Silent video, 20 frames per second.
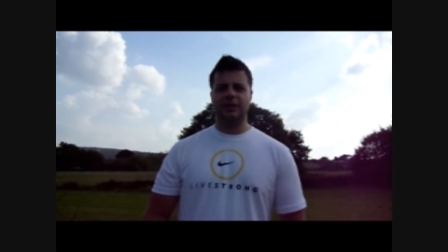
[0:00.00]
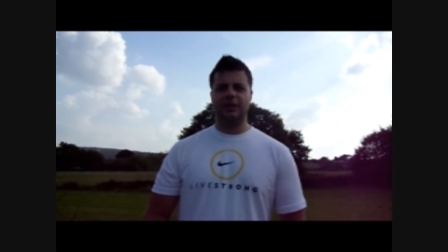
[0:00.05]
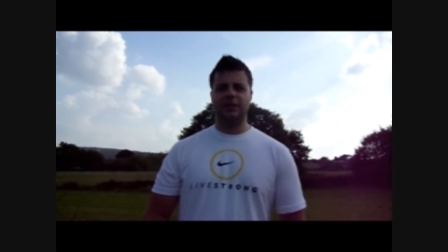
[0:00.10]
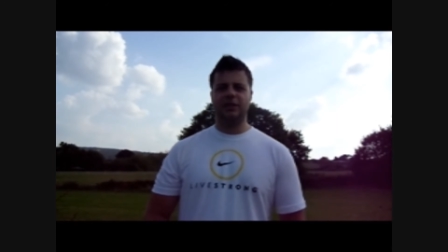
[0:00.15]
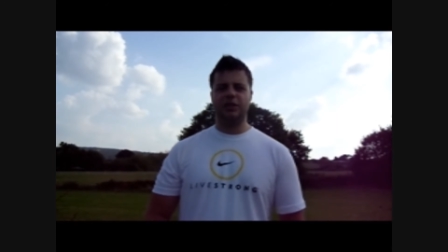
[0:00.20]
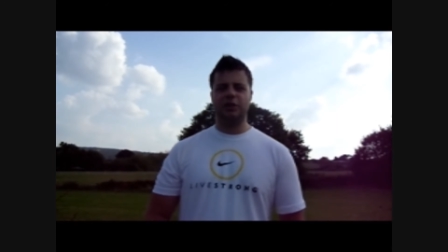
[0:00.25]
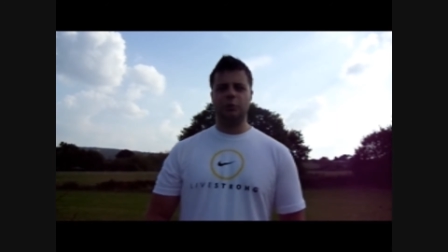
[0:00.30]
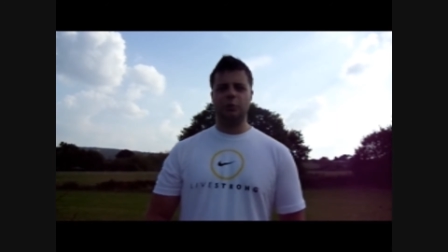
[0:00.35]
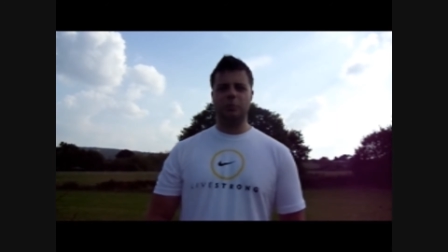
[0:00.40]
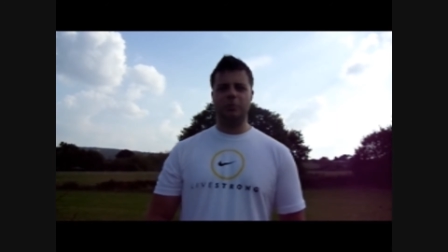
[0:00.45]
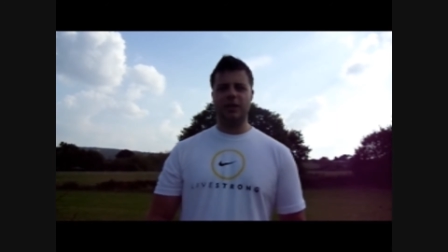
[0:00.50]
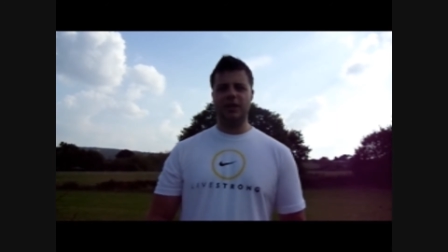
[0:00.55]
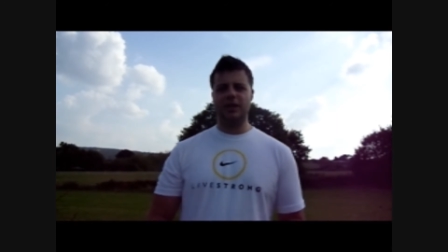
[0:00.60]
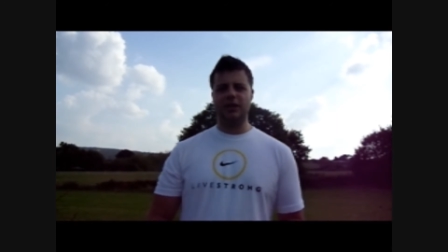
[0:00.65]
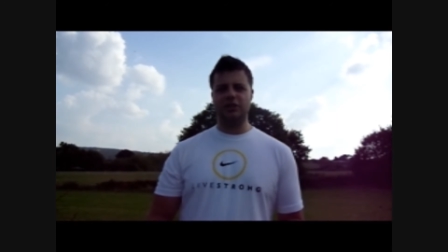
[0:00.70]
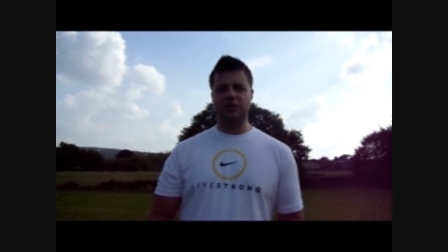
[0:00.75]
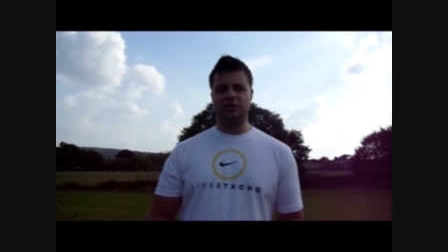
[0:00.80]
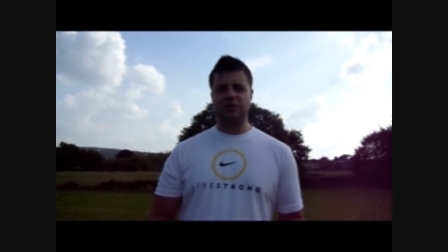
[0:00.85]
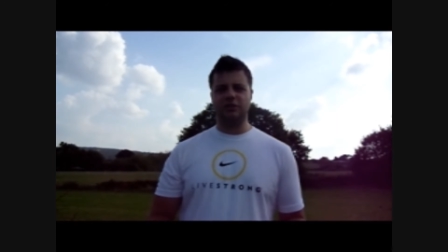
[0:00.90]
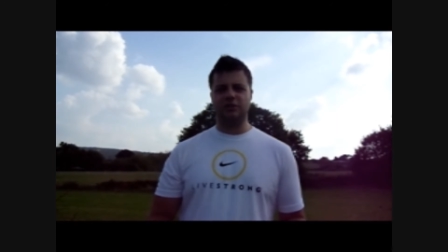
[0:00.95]
and you
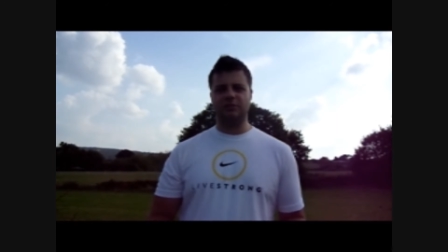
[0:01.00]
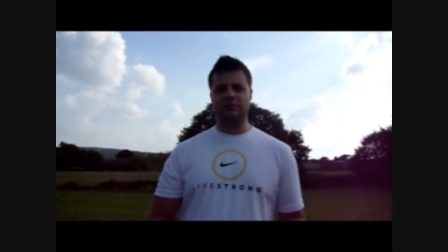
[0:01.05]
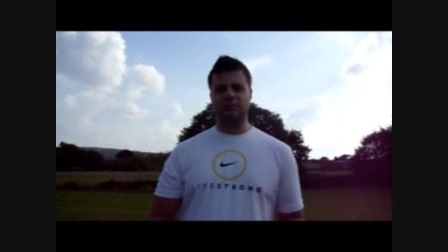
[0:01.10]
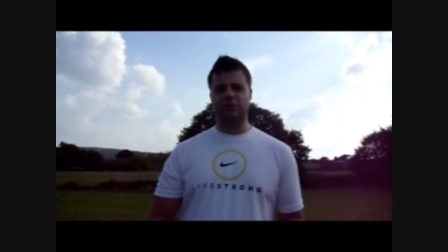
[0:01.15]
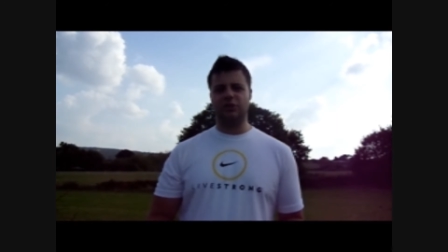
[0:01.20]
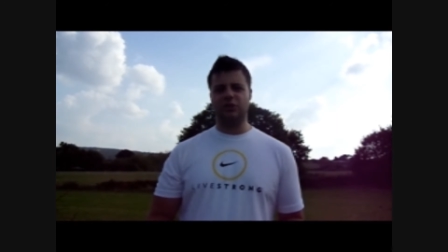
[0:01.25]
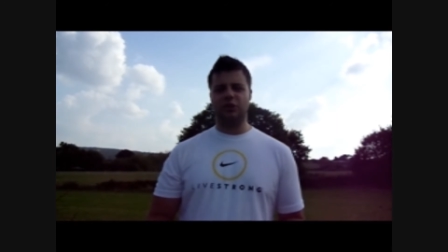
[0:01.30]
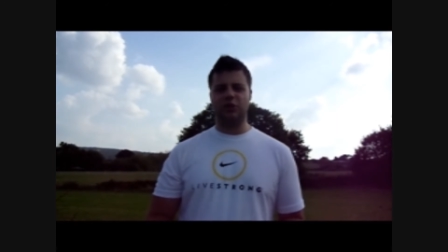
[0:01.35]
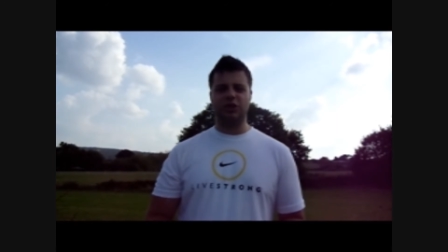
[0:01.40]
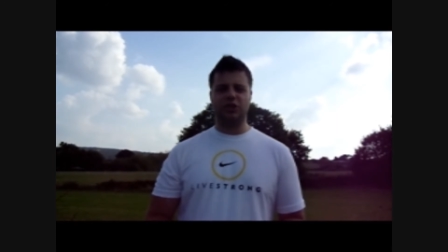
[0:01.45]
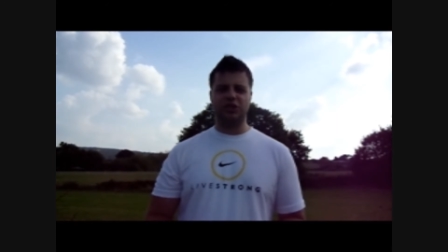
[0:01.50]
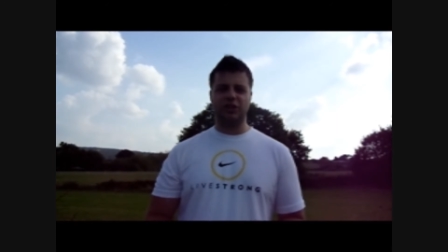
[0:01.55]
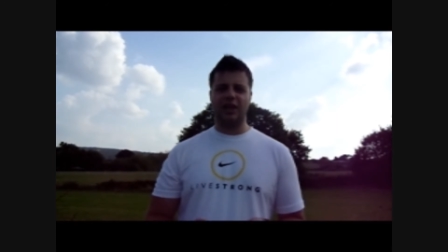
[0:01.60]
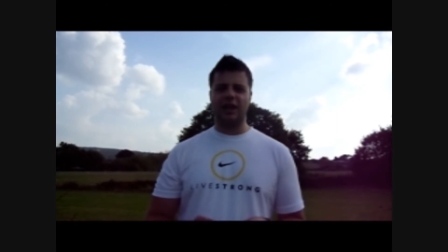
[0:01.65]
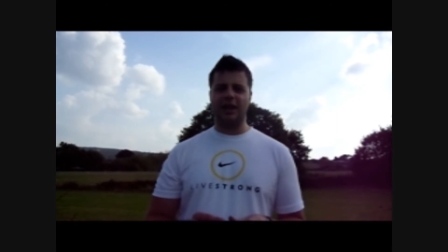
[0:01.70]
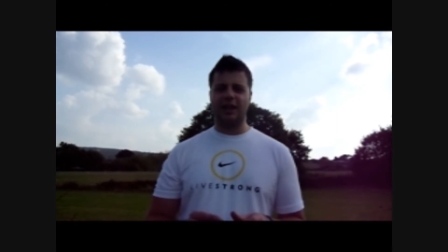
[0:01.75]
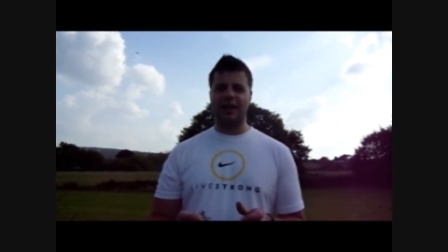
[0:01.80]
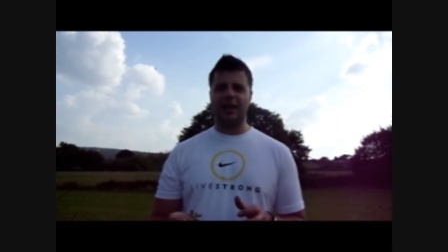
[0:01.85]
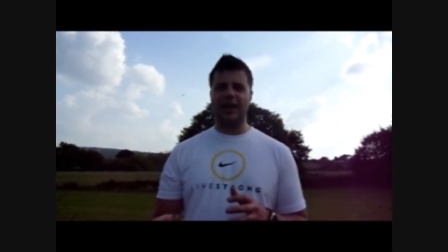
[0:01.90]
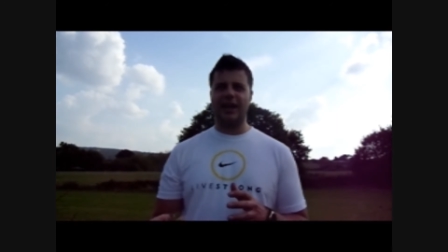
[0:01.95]
miss, so you are
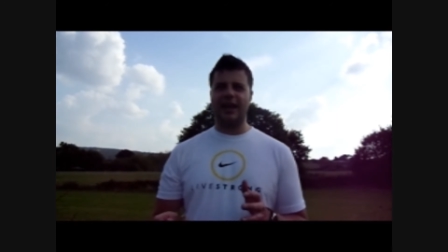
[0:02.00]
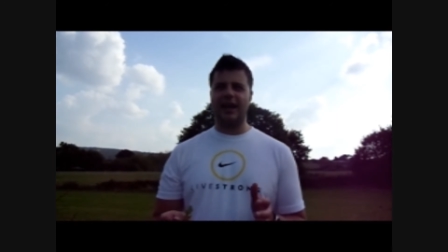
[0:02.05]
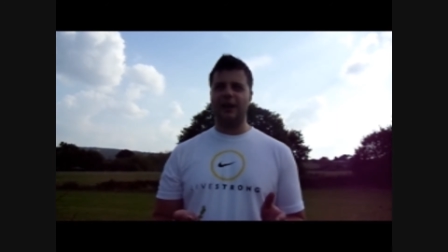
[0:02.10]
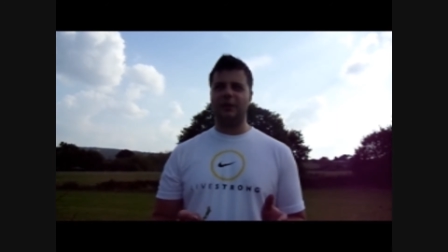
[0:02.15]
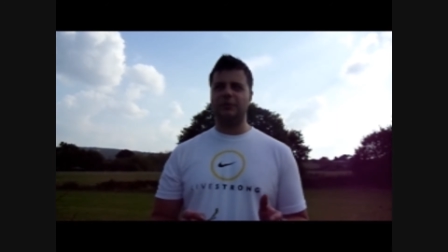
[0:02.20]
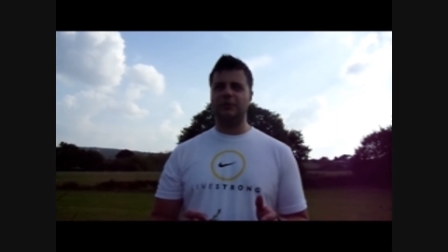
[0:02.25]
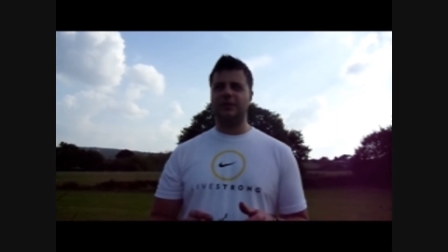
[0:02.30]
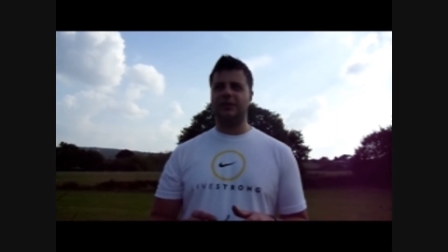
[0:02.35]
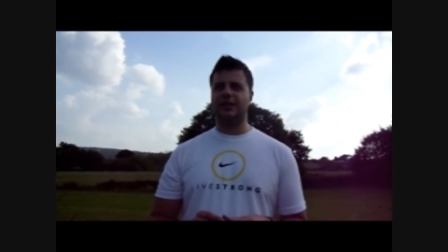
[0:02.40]
slightly out